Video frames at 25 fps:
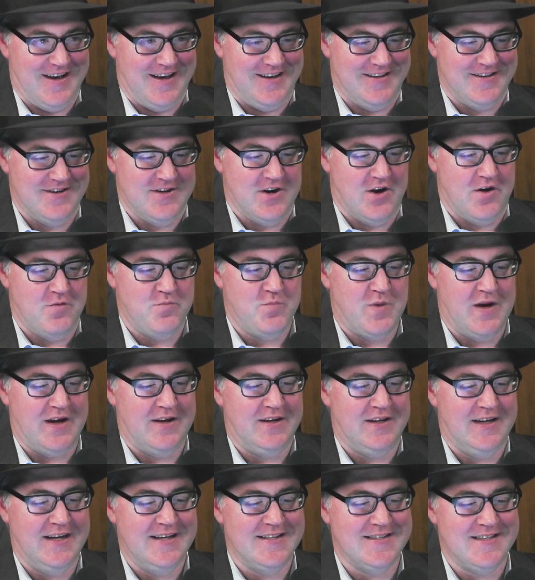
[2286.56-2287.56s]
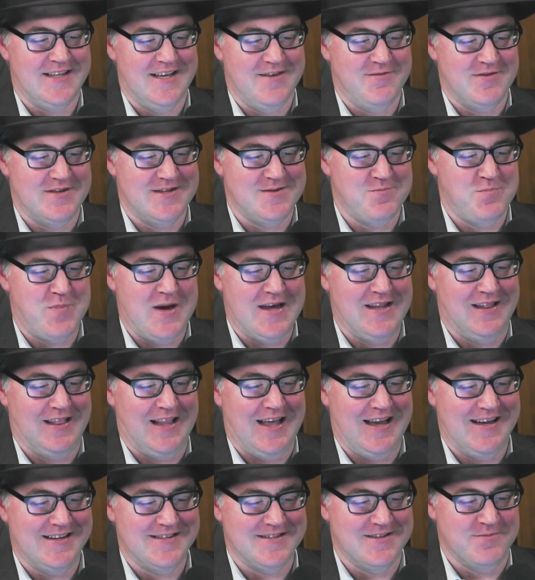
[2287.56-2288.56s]
hard to know, but let's leave it to Ben
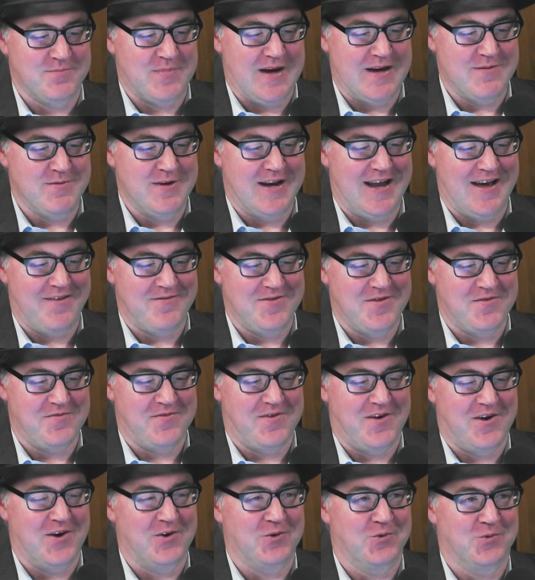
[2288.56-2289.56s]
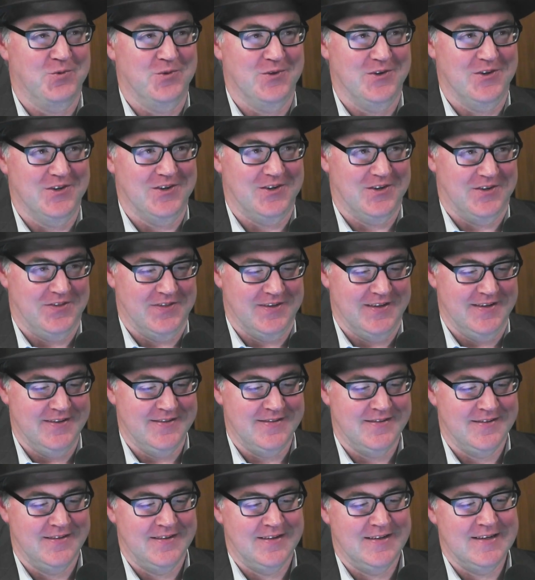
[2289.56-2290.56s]
Lexcen maybe to have the final word on
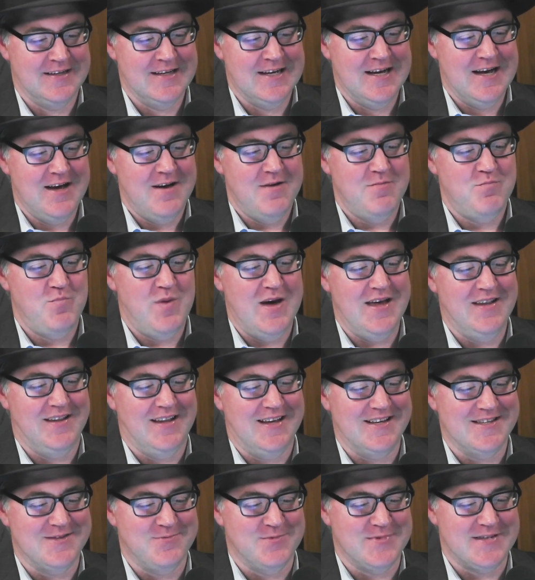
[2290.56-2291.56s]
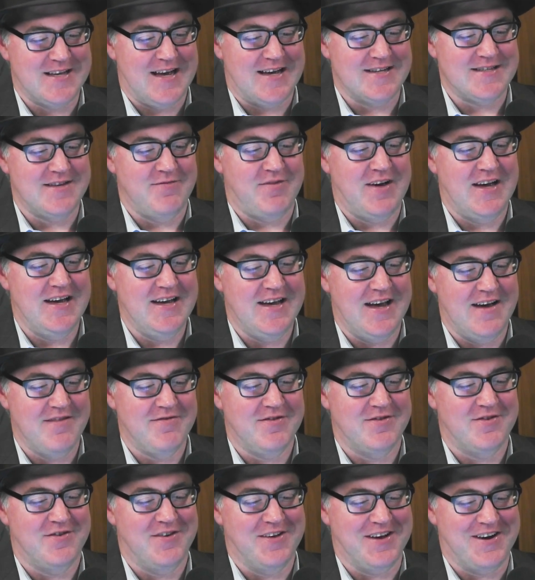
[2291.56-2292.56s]
this. Sure. Ben Lexcen was asked if he
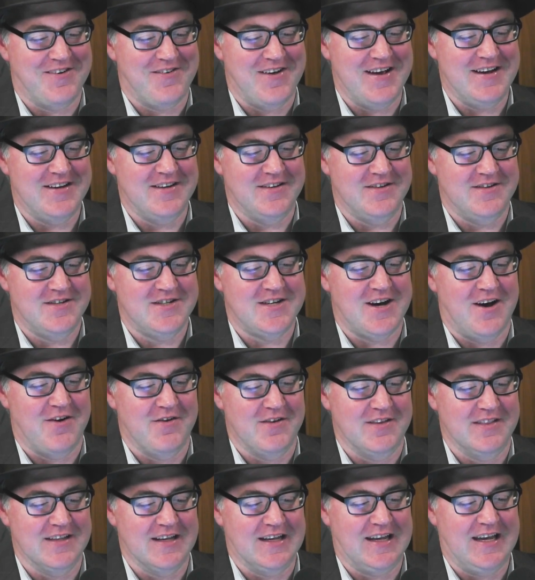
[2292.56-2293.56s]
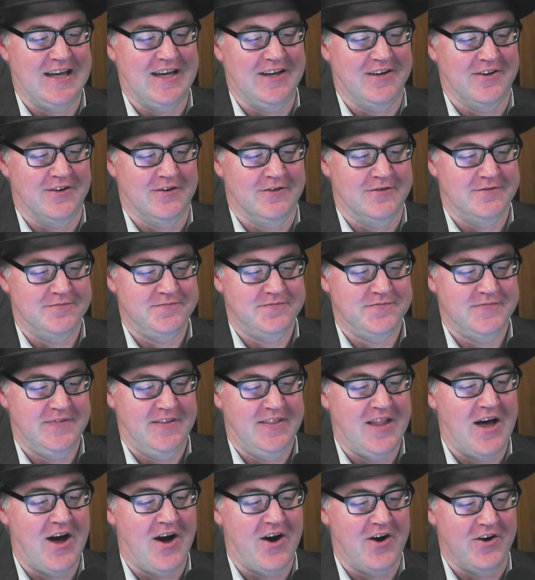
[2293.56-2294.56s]
ever regretted showing the keel.
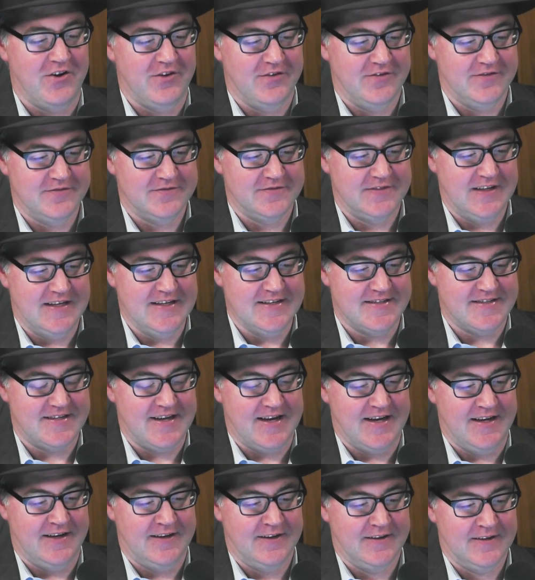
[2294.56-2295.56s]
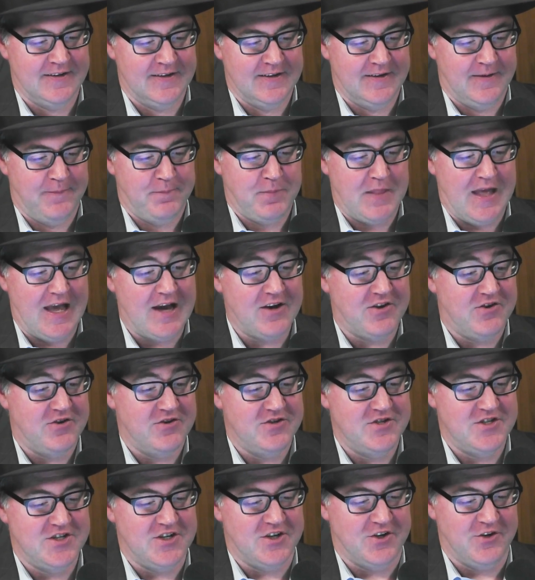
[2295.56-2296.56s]
No, he said. How
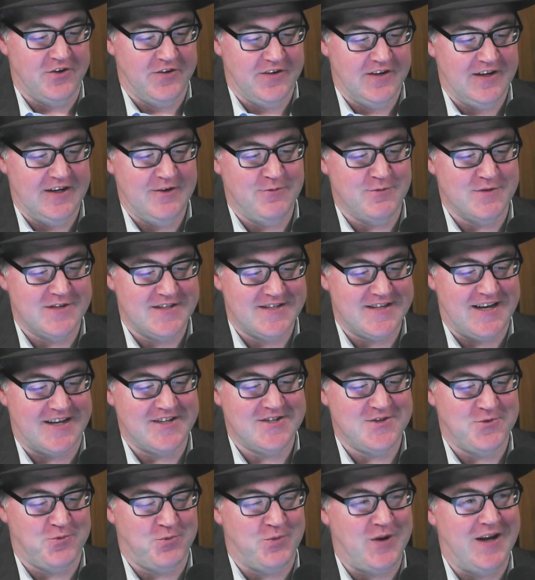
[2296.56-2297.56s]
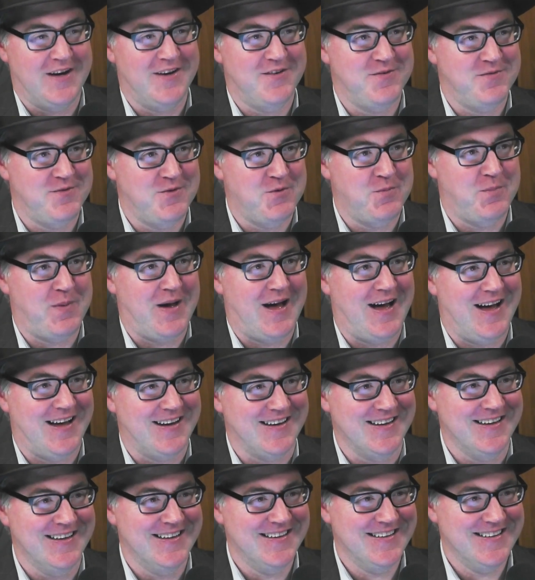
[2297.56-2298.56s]
could you? It was such a wonderful
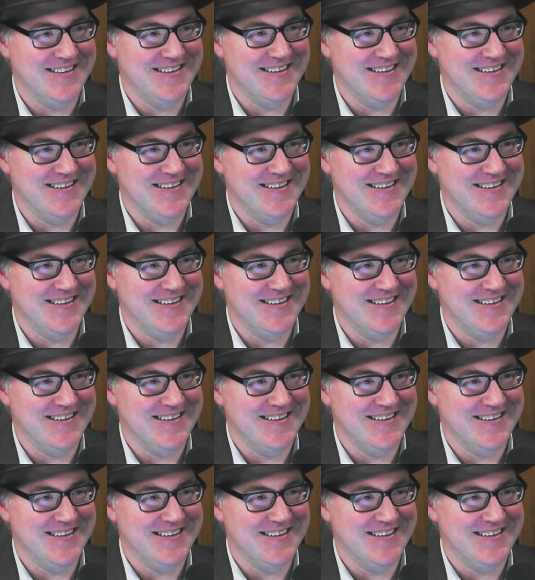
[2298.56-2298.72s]
party.